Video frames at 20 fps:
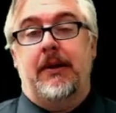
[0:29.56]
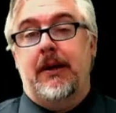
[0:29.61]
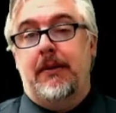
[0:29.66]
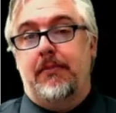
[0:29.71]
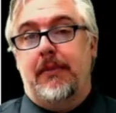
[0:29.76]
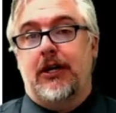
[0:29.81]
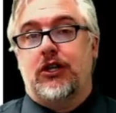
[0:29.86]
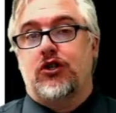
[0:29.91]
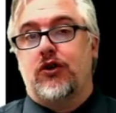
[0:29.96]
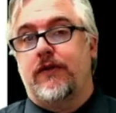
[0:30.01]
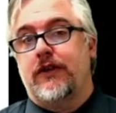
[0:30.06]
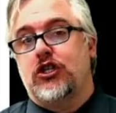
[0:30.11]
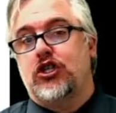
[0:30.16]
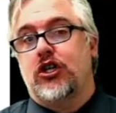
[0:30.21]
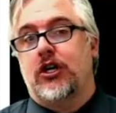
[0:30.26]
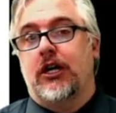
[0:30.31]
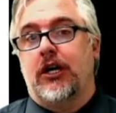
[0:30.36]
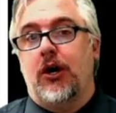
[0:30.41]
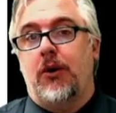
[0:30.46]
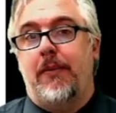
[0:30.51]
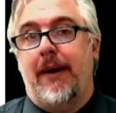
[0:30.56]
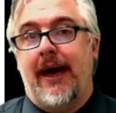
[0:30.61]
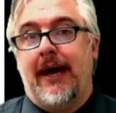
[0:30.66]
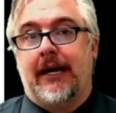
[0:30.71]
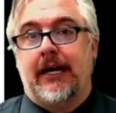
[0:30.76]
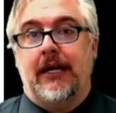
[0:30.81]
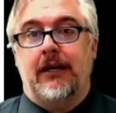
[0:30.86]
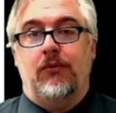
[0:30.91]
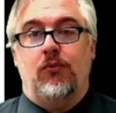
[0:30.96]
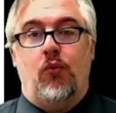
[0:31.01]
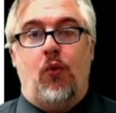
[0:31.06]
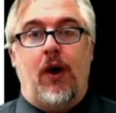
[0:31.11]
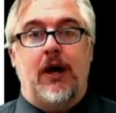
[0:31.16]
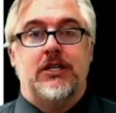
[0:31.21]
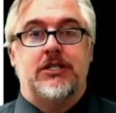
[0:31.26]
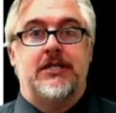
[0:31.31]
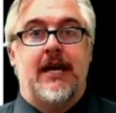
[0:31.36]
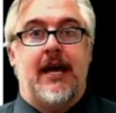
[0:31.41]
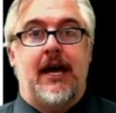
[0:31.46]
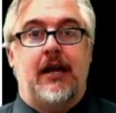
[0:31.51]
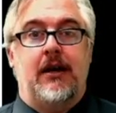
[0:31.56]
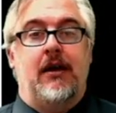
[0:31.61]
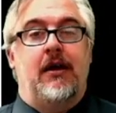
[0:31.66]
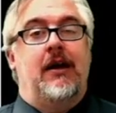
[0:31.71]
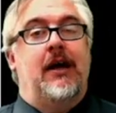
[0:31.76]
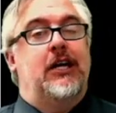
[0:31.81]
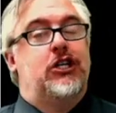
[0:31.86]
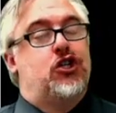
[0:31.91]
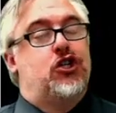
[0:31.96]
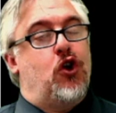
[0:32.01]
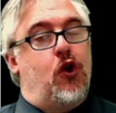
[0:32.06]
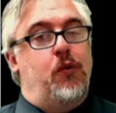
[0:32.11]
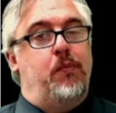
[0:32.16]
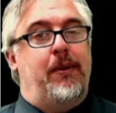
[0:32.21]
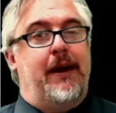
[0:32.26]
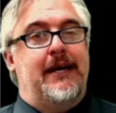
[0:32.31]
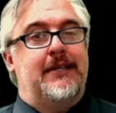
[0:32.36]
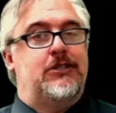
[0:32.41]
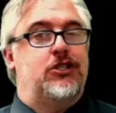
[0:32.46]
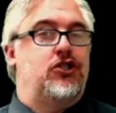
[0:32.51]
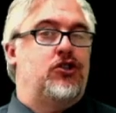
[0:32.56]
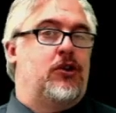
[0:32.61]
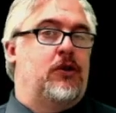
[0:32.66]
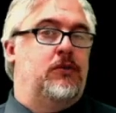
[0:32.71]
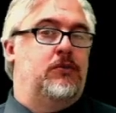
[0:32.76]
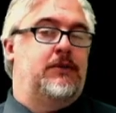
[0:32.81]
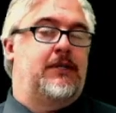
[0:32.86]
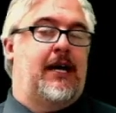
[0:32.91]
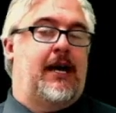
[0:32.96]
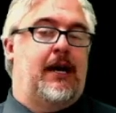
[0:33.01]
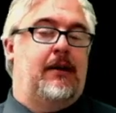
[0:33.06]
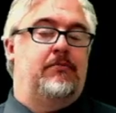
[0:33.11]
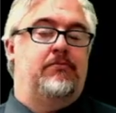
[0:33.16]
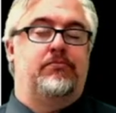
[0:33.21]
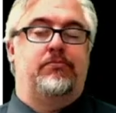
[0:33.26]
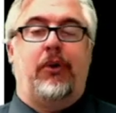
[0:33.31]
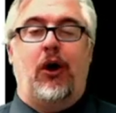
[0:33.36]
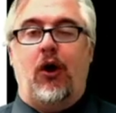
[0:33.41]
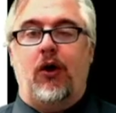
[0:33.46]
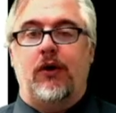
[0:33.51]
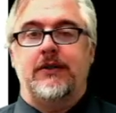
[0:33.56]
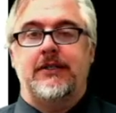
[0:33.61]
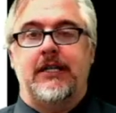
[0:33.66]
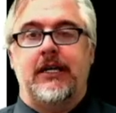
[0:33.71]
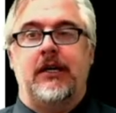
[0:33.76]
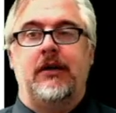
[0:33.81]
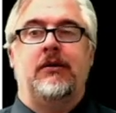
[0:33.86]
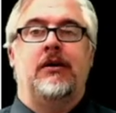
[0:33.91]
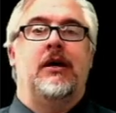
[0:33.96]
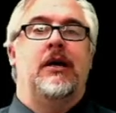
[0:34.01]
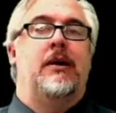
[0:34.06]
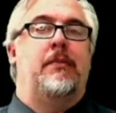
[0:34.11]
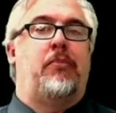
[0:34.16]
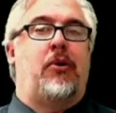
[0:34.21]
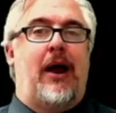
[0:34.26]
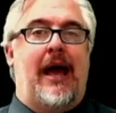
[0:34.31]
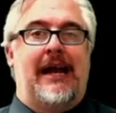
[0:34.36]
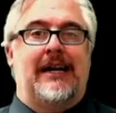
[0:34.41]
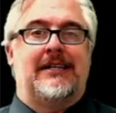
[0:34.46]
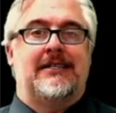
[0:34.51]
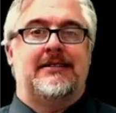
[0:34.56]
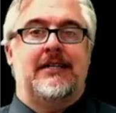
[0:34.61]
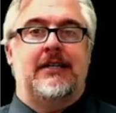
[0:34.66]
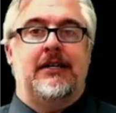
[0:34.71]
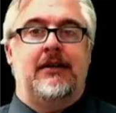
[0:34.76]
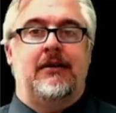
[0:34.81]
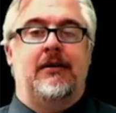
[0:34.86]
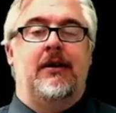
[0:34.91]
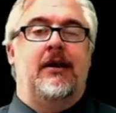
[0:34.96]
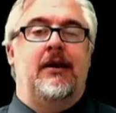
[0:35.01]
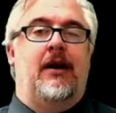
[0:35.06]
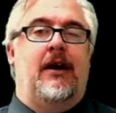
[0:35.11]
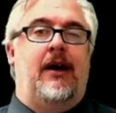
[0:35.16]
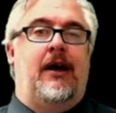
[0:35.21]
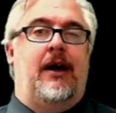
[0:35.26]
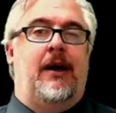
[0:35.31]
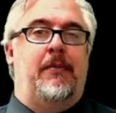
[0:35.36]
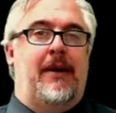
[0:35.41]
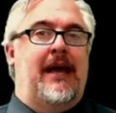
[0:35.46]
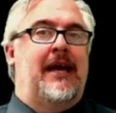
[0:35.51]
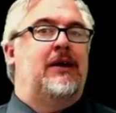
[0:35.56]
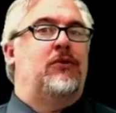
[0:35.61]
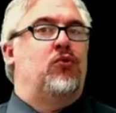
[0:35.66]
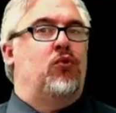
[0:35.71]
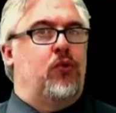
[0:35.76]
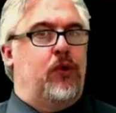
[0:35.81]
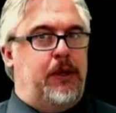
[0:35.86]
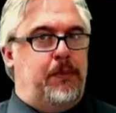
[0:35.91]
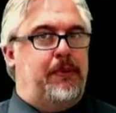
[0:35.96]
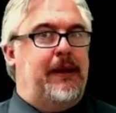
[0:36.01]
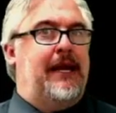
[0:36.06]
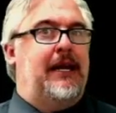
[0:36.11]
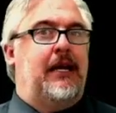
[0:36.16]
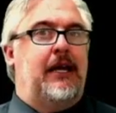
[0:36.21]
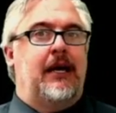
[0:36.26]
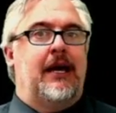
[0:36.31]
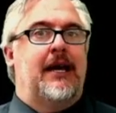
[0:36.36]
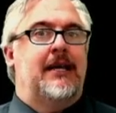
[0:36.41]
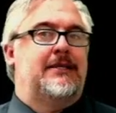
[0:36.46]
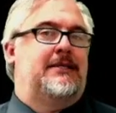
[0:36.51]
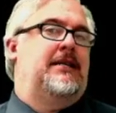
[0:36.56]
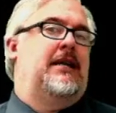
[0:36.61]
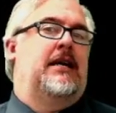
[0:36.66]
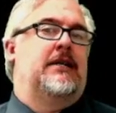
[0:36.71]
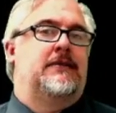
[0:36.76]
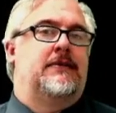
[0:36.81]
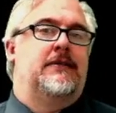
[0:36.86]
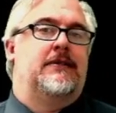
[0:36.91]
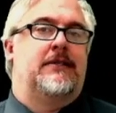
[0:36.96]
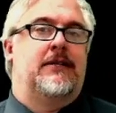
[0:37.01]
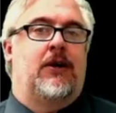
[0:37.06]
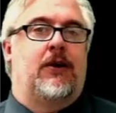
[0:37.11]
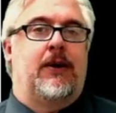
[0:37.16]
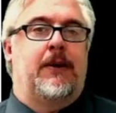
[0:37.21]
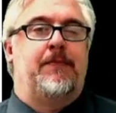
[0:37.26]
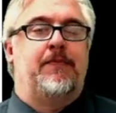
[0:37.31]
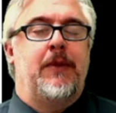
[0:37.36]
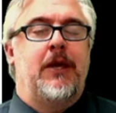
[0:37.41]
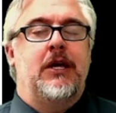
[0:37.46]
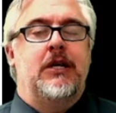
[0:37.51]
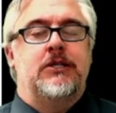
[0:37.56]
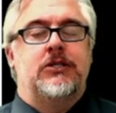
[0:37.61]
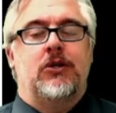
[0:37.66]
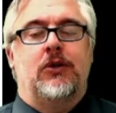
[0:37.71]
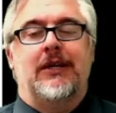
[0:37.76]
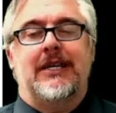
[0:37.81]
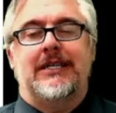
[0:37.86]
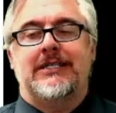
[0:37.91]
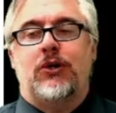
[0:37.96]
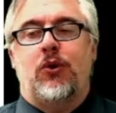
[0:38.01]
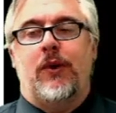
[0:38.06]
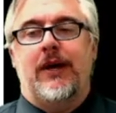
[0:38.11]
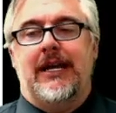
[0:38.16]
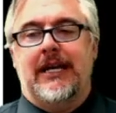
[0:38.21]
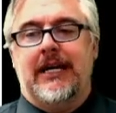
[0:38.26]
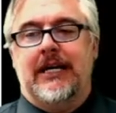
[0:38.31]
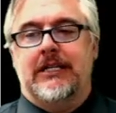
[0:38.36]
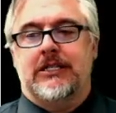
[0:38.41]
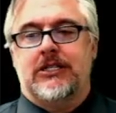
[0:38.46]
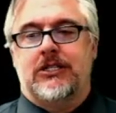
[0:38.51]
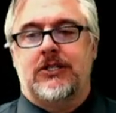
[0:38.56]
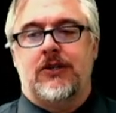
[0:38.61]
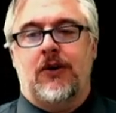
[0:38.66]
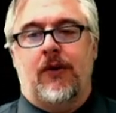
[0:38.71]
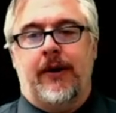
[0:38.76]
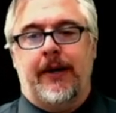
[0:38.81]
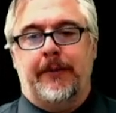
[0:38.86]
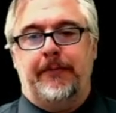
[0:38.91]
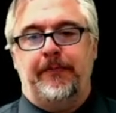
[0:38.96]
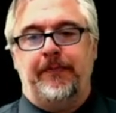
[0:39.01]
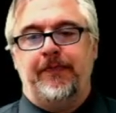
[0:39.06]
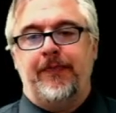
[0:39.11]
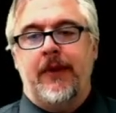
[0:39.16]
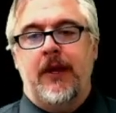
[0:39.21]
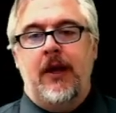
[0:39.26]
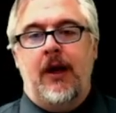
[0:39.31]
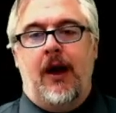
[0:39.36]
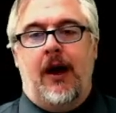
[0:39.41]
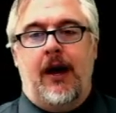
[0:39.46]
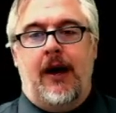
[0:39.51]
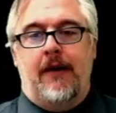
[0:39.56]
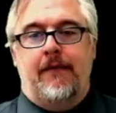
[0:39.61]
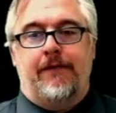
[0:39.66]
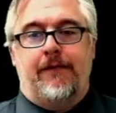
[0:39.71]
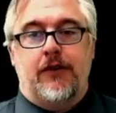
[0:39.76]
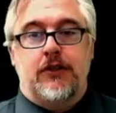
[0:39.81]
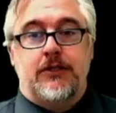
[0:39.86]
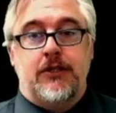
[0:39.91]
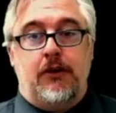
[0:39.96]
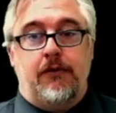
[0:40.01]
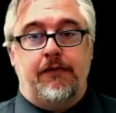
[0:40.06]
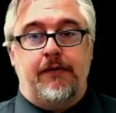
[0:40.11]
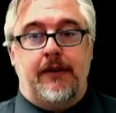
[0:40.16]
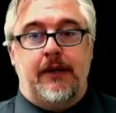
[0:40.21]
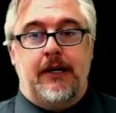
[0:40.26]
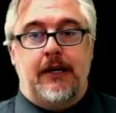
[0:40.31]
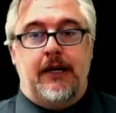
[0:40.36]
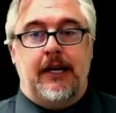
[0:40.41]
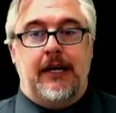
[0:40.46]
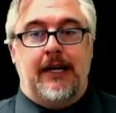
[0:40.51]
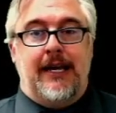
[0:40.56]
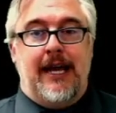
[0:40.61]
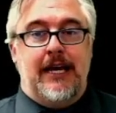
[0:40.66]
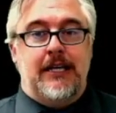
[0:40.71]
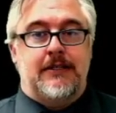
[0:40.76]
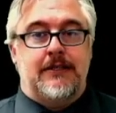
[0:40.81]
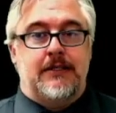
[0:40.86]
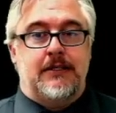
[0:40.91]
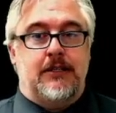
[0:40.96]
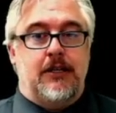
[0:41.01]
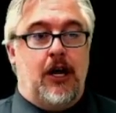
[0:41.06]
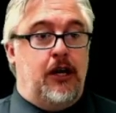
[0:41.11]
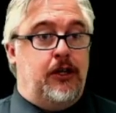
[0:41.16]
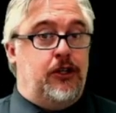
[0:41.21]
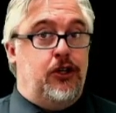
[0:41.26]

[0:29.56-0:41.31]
Make sure that you can go back and watch that at your own pace, at your own time, pausing, practicing, and repeating as necessary. So let's go ahead and get started. First off, in case you